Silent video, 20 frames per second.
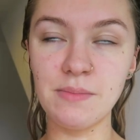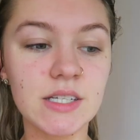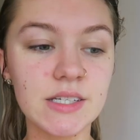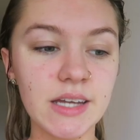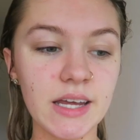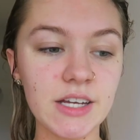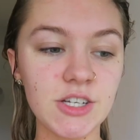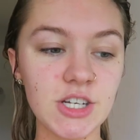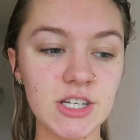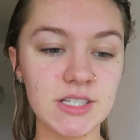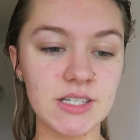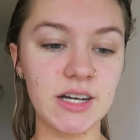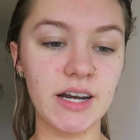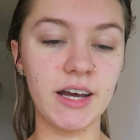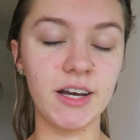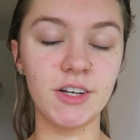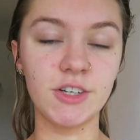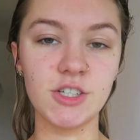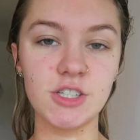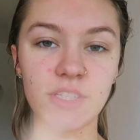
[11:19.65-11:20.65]
Today Jason and
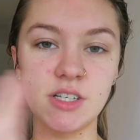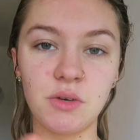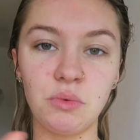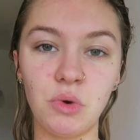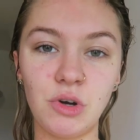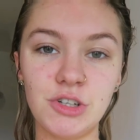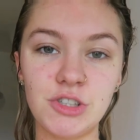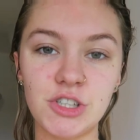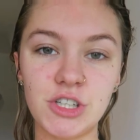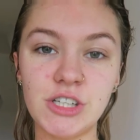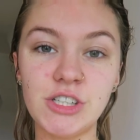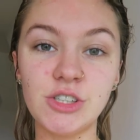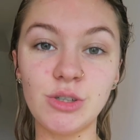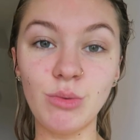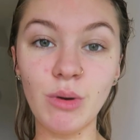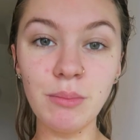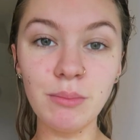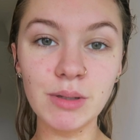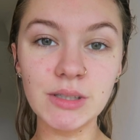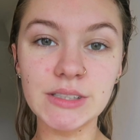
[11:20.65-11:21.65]
I are just going to wander into
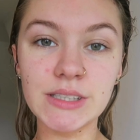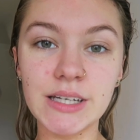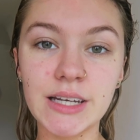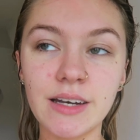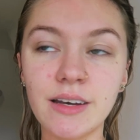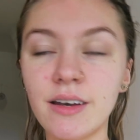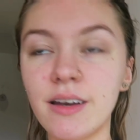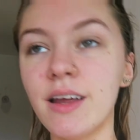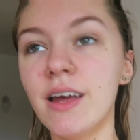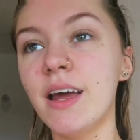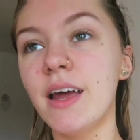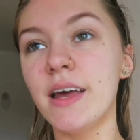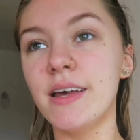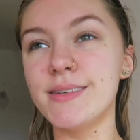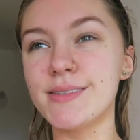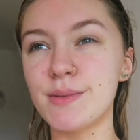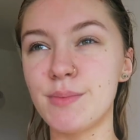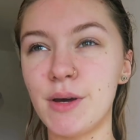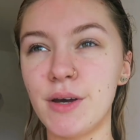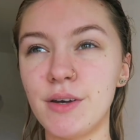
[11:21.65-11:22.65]
Wimbledon.
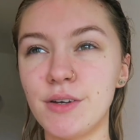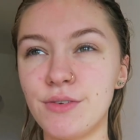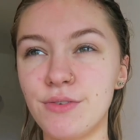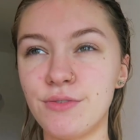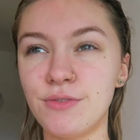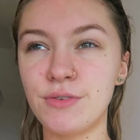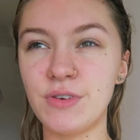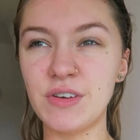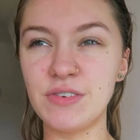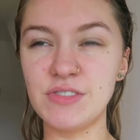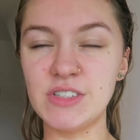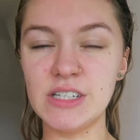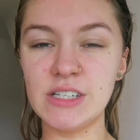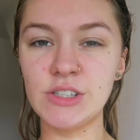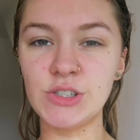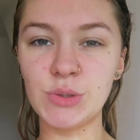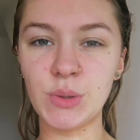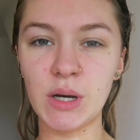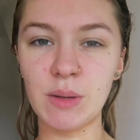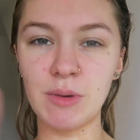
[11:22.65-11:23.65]
It's about a
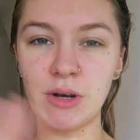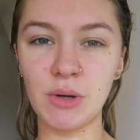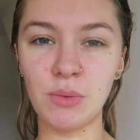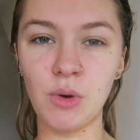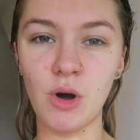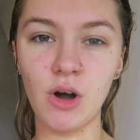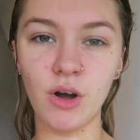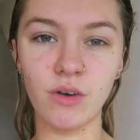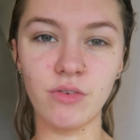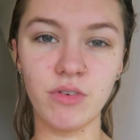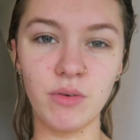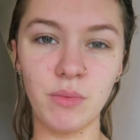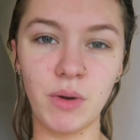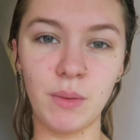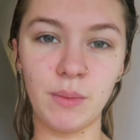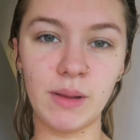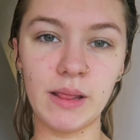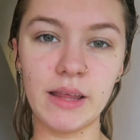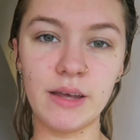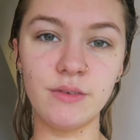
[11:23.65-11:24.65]
15-20 minute walk from
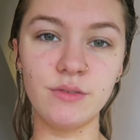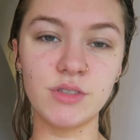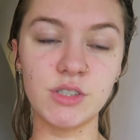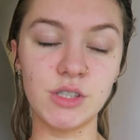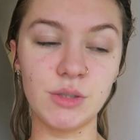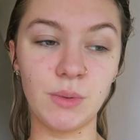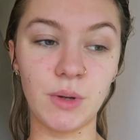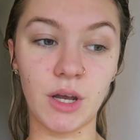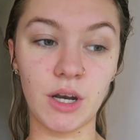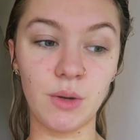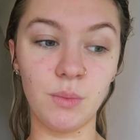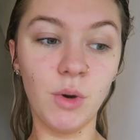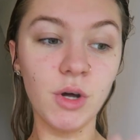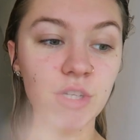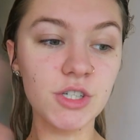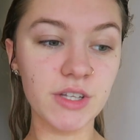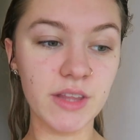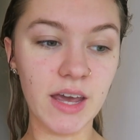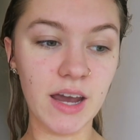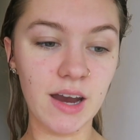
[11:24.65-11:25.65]
where we live, so we're going to
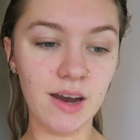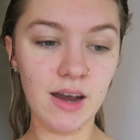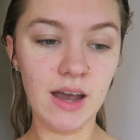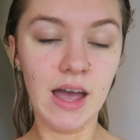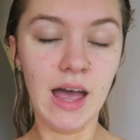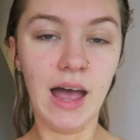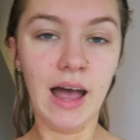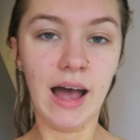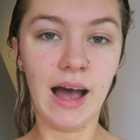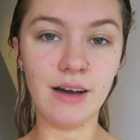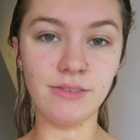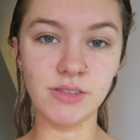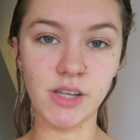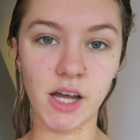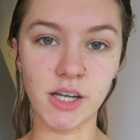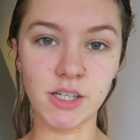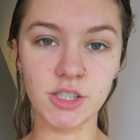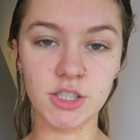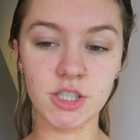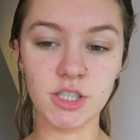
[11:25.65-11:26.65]
wander there, have
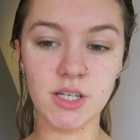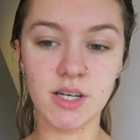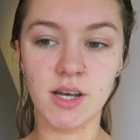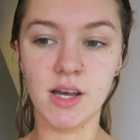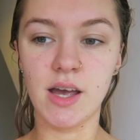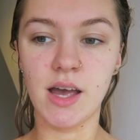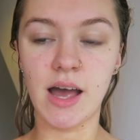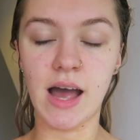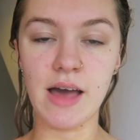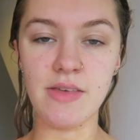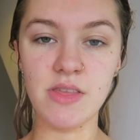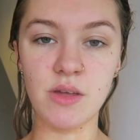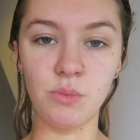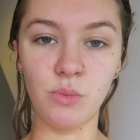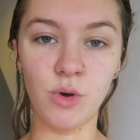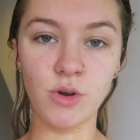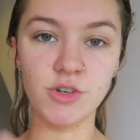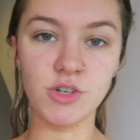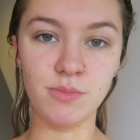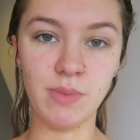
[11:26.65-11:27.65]
lunch, and then
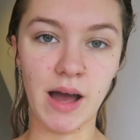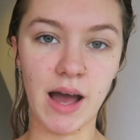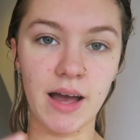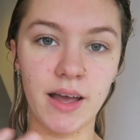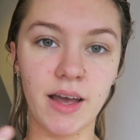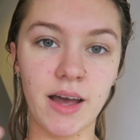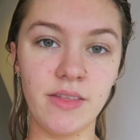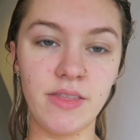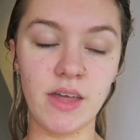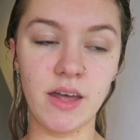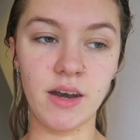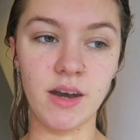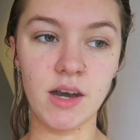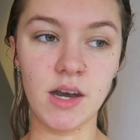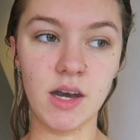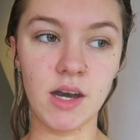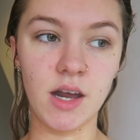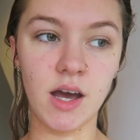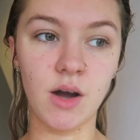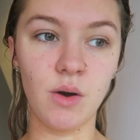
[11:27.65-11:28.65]
wander back, and
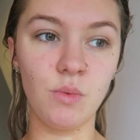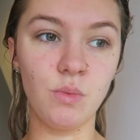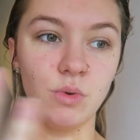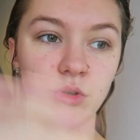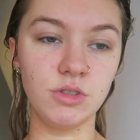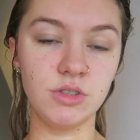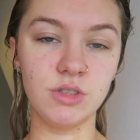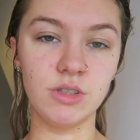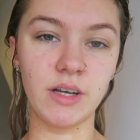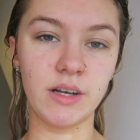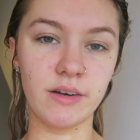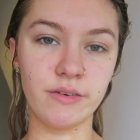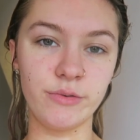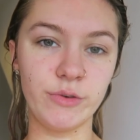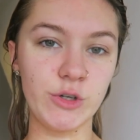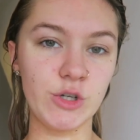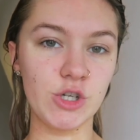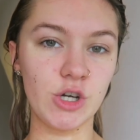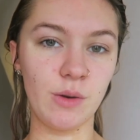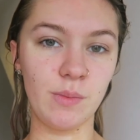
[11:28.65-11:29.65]
then we'll do like a
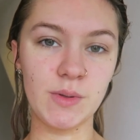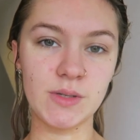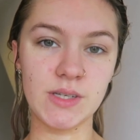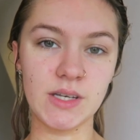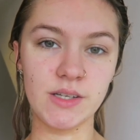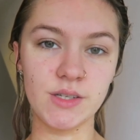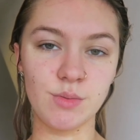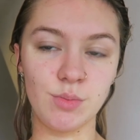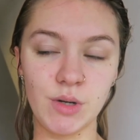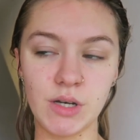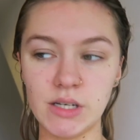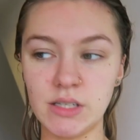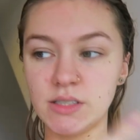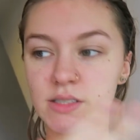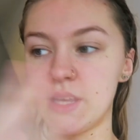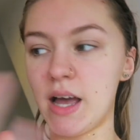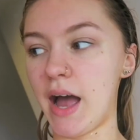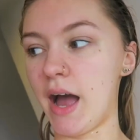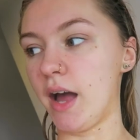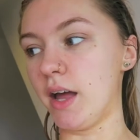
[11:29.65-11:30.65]
food shop at
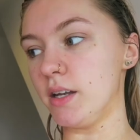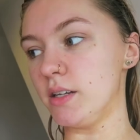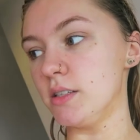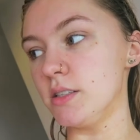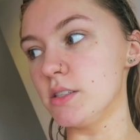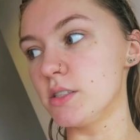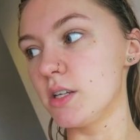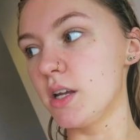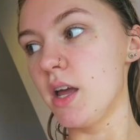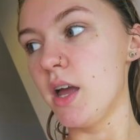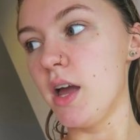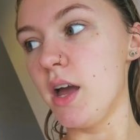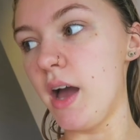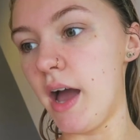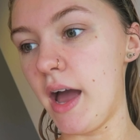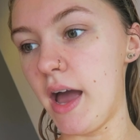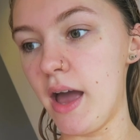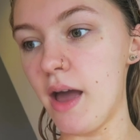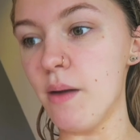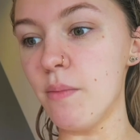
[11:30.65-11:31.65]
Sainsbury's, and
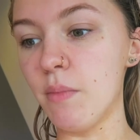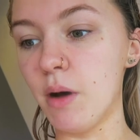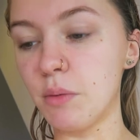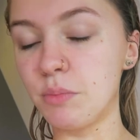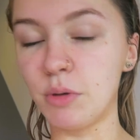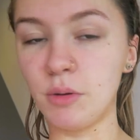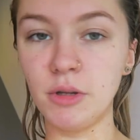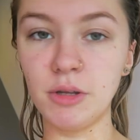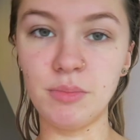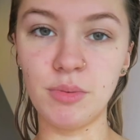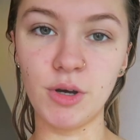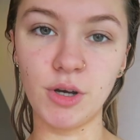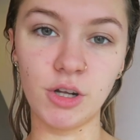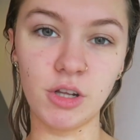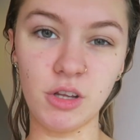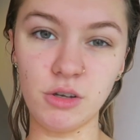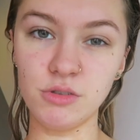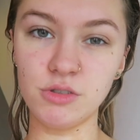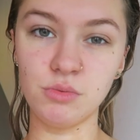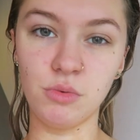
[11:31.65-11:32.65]
I'll probably put a
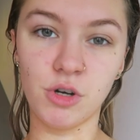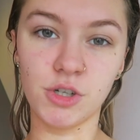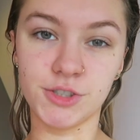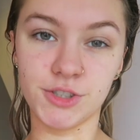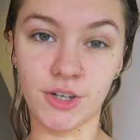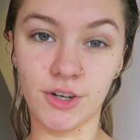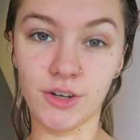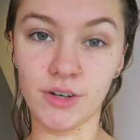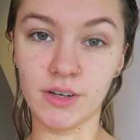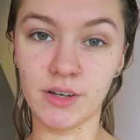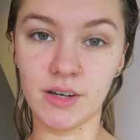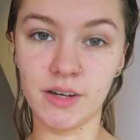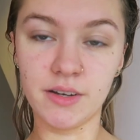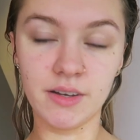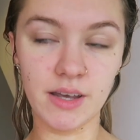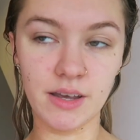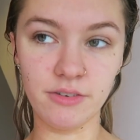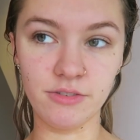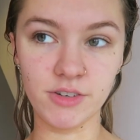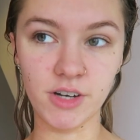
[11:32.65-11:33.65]
clothes wash on
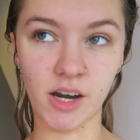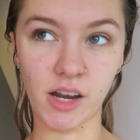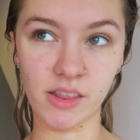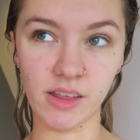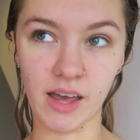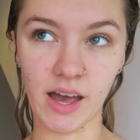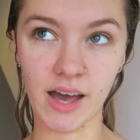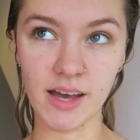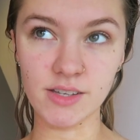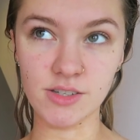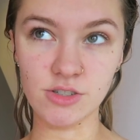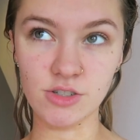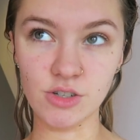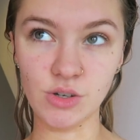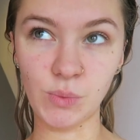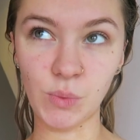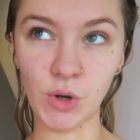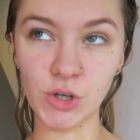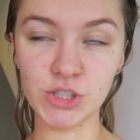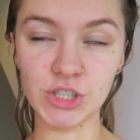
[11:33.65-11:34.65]
if none of the guys are
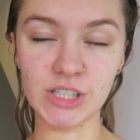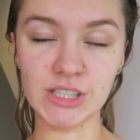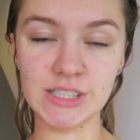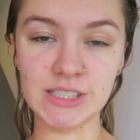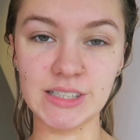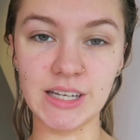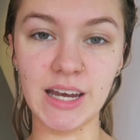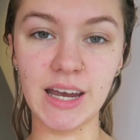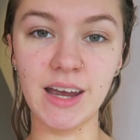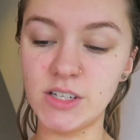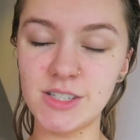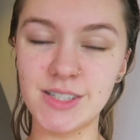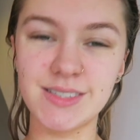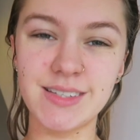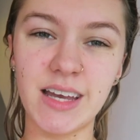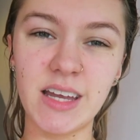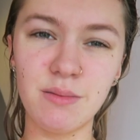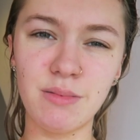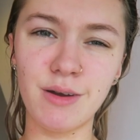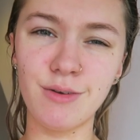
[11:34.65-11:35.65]
doing washing today, and just
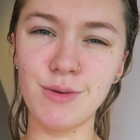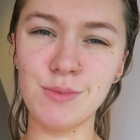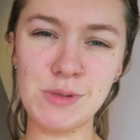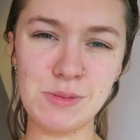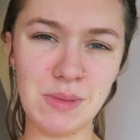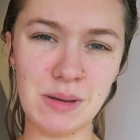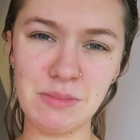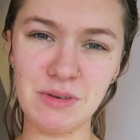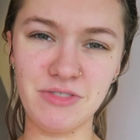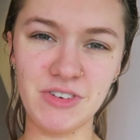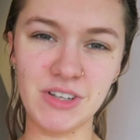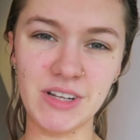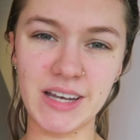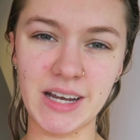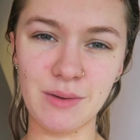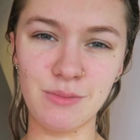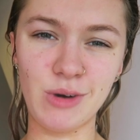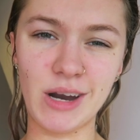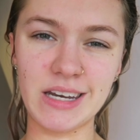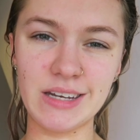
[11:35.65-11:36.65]
tidy my room and make me feel
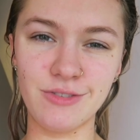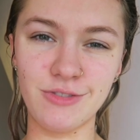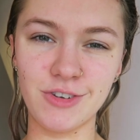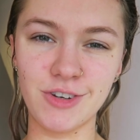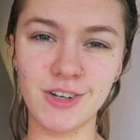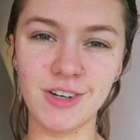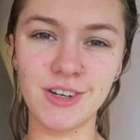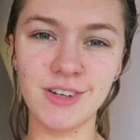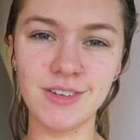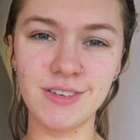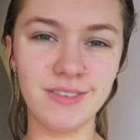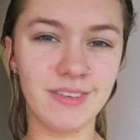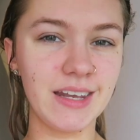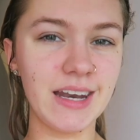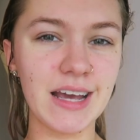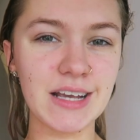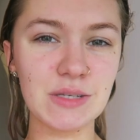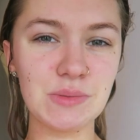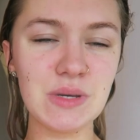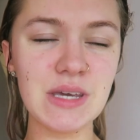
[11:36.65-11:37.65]
like I'm ready for the
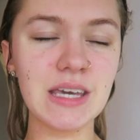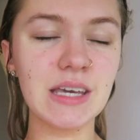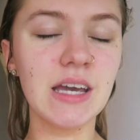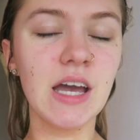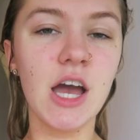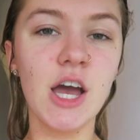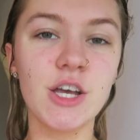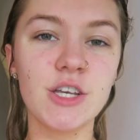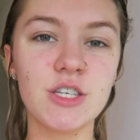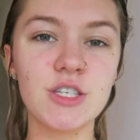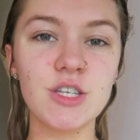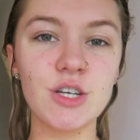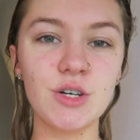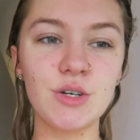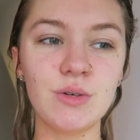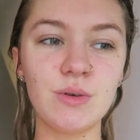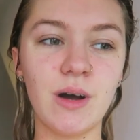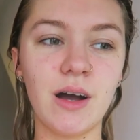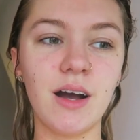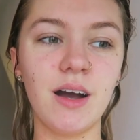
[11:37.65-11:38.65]
next week.
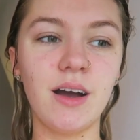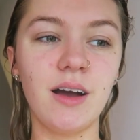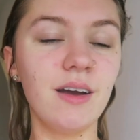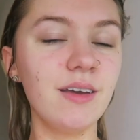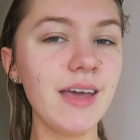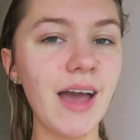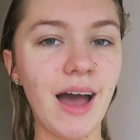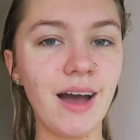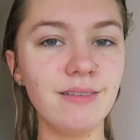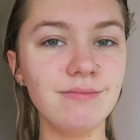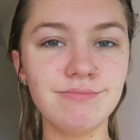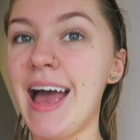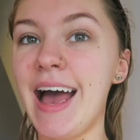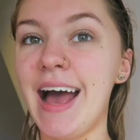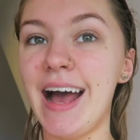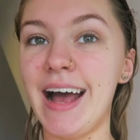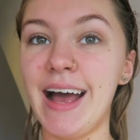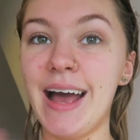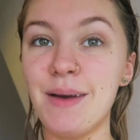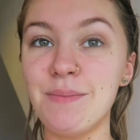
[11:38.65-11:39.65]
So yeah,
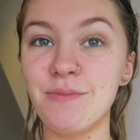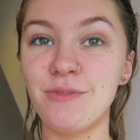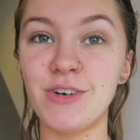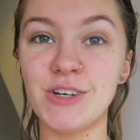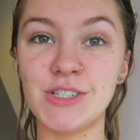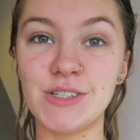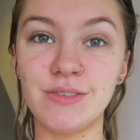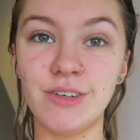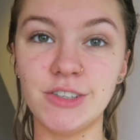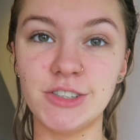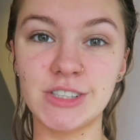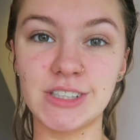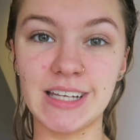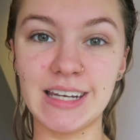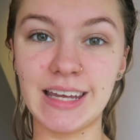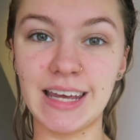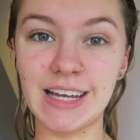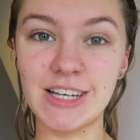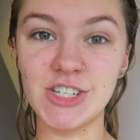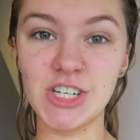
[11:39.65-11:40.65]
first of all just
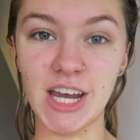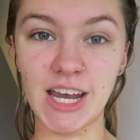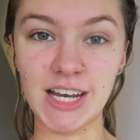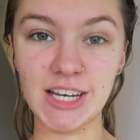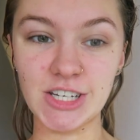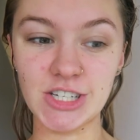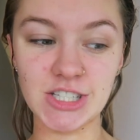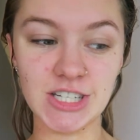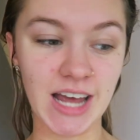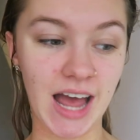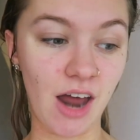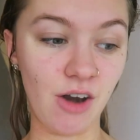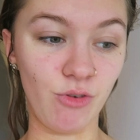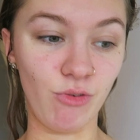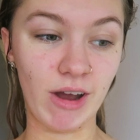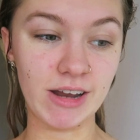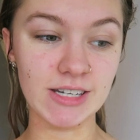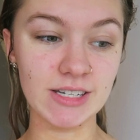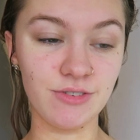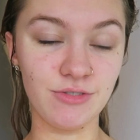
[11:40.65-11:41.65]
going to get changed and
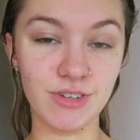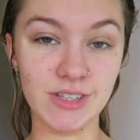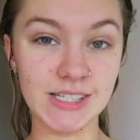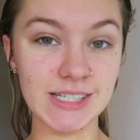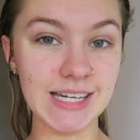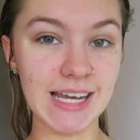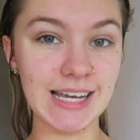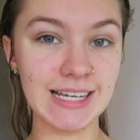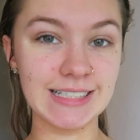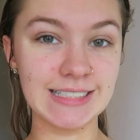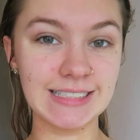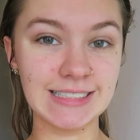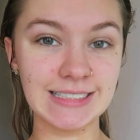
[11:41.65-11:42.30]
ready for the day.